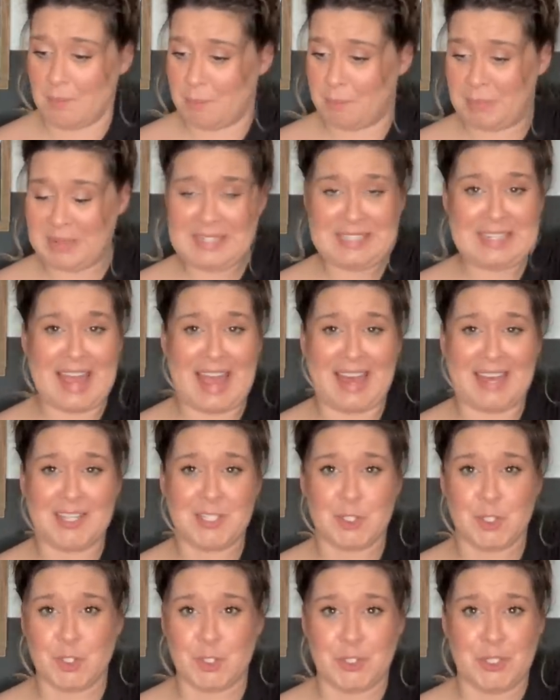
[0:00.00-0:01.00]

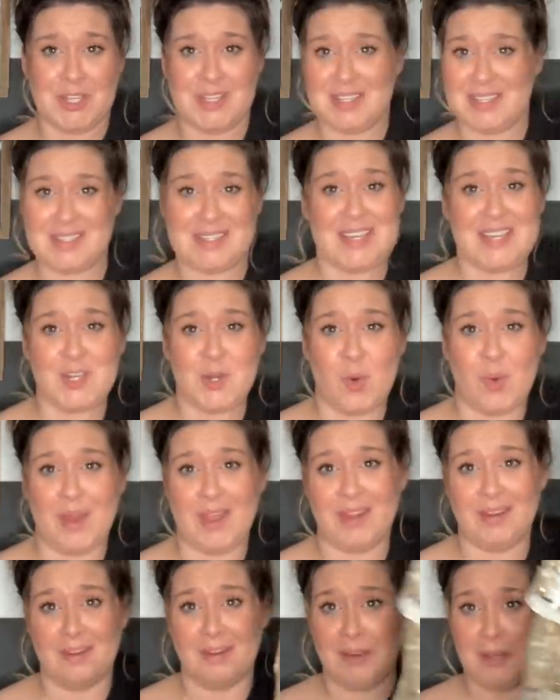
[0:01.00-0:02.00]
bedazzled
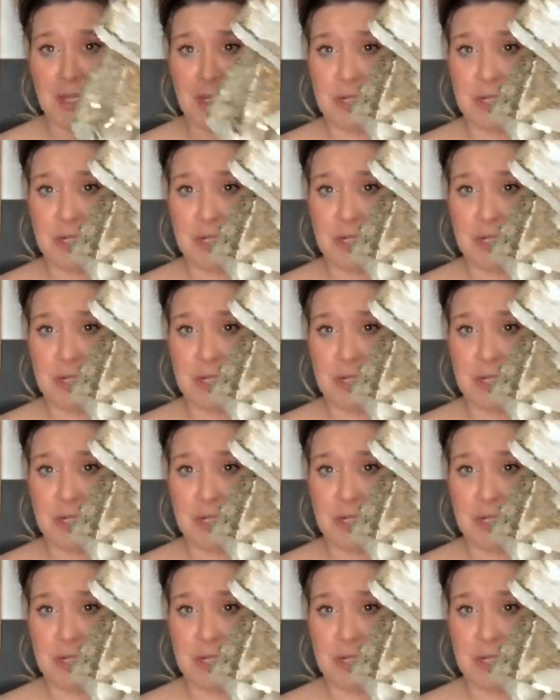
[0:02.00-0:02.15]
sequin.